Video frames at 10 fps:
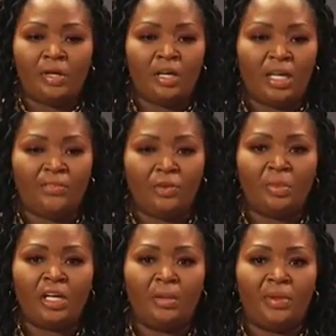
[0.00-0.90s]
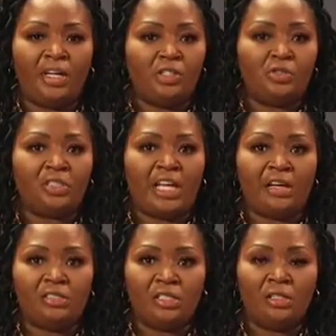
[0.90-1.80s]
If you become
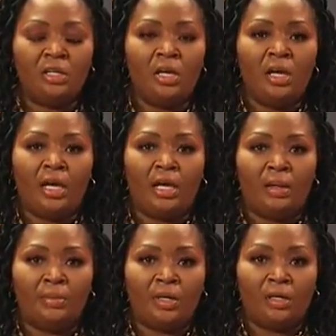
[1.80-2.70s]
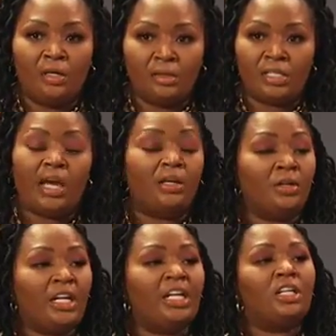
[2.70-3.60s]
$100,000
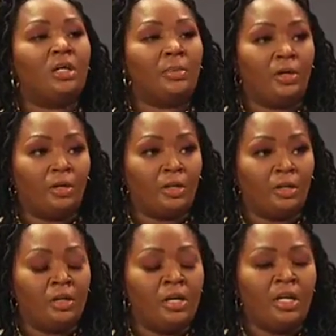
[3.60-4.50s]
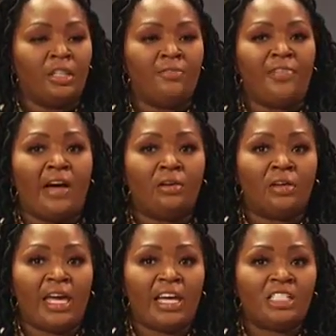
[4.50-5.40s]
income earner, the founder
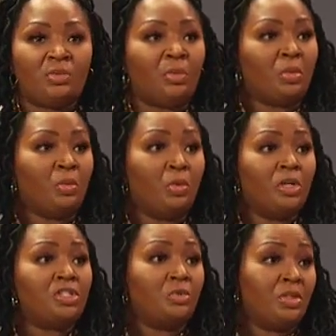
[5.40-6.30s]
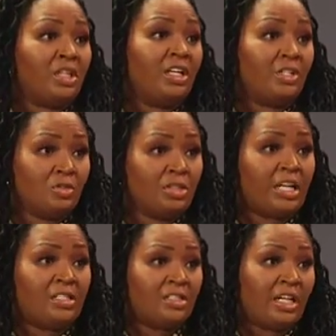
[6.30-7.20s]
actually will reward you with
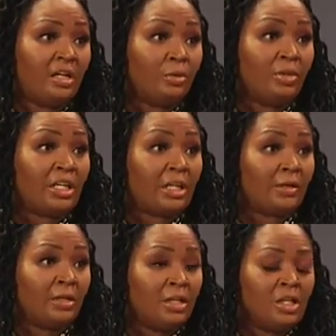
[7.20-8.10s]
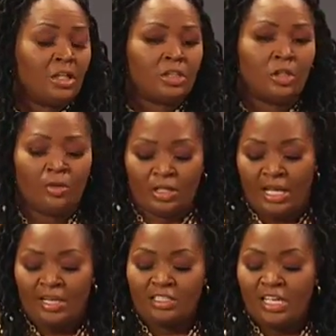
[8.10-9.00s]
$100,000 ring. So, and I
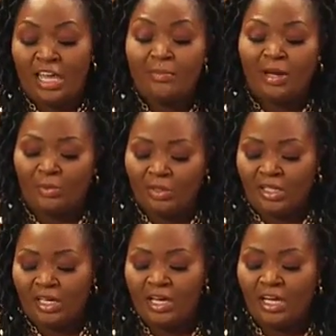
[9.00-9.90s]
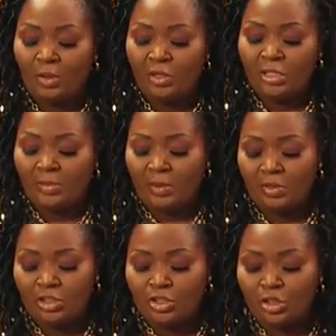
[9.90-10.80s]
actually have my ring here with me. I
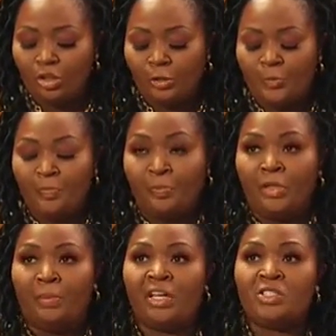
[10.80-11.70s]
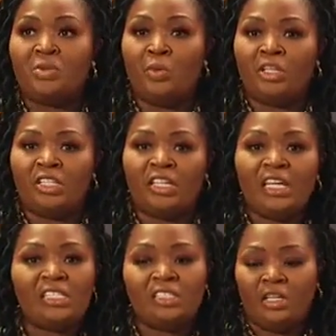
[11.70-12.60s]
want to show you, because we wanted the
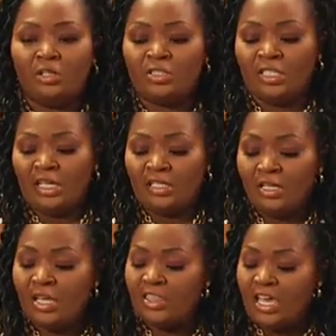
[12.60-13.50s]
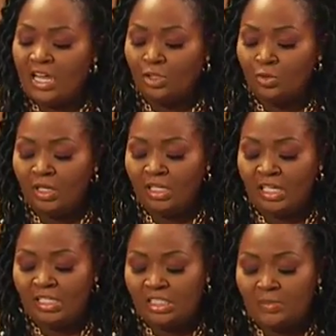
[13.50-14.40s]
kids to understand that you can
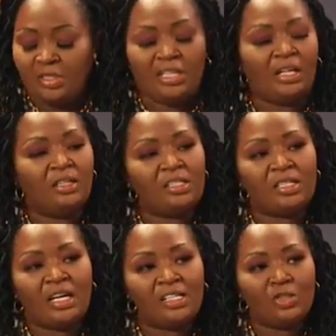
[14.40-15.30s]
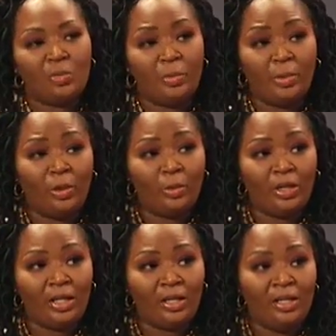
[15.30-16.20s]
get something that looks like a Super Bowl
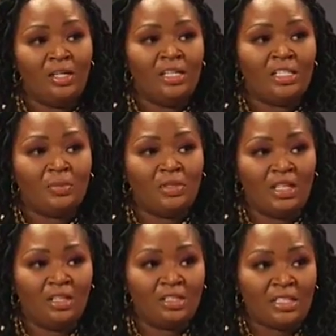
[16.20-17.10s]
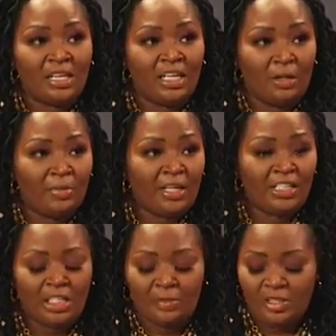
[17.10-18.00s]
ring, something that looks like an NBA
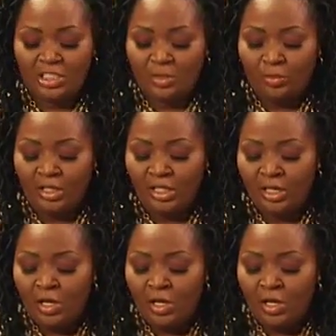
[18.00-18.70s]
championship ring,